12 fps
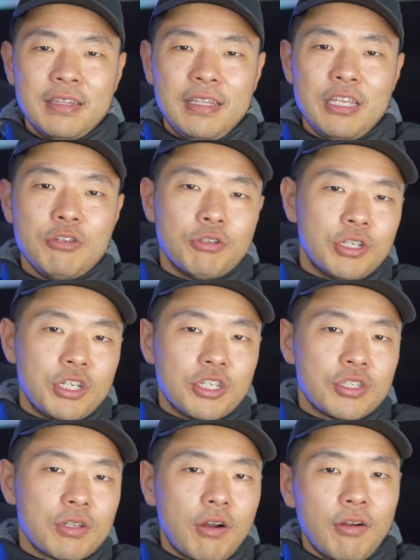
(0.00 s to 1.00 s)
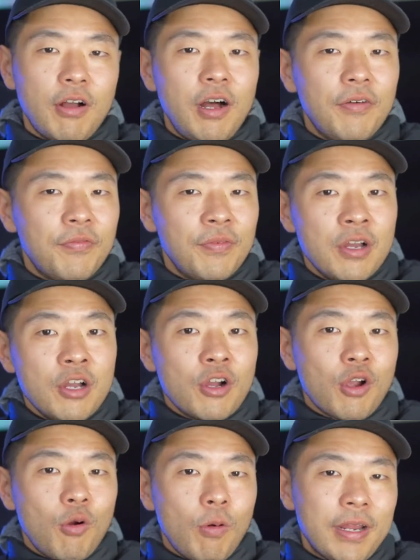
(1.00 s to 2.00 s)
they usually start off
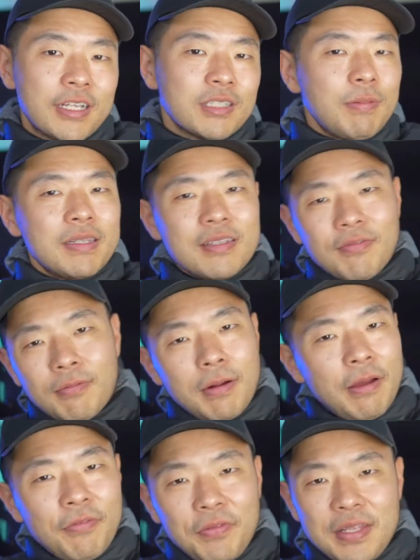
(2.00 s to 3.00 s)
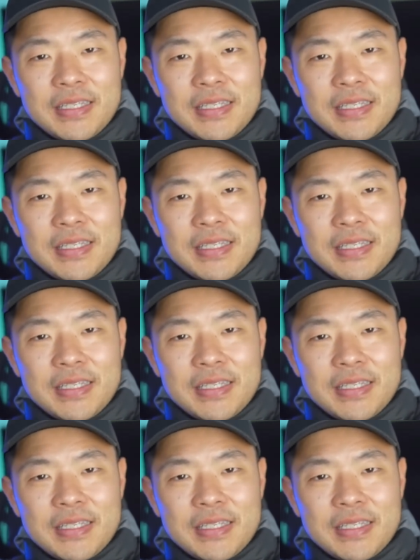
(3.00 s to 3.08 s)
quite expensive, around $50,